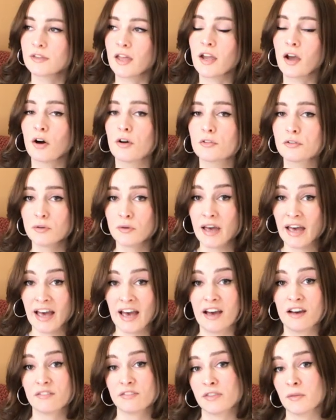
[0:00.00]
They also
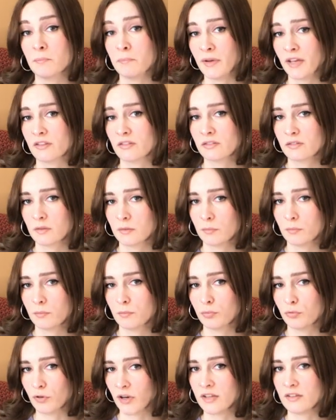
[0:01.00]
have the best
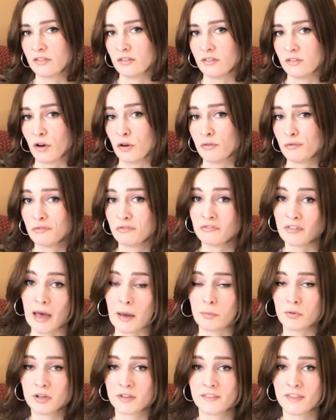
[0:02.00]
prices on
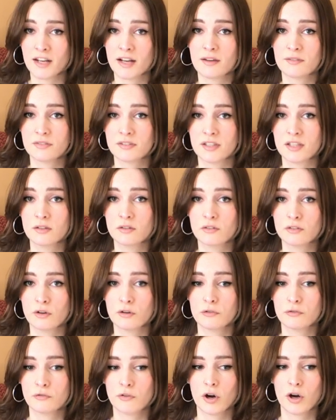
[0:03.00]
fabric that I've seen
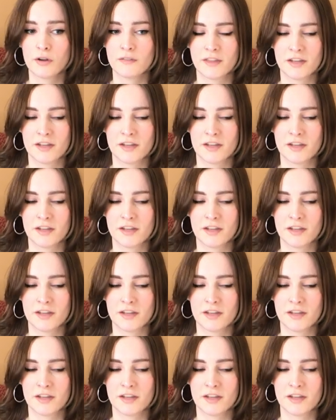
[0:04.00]
so far.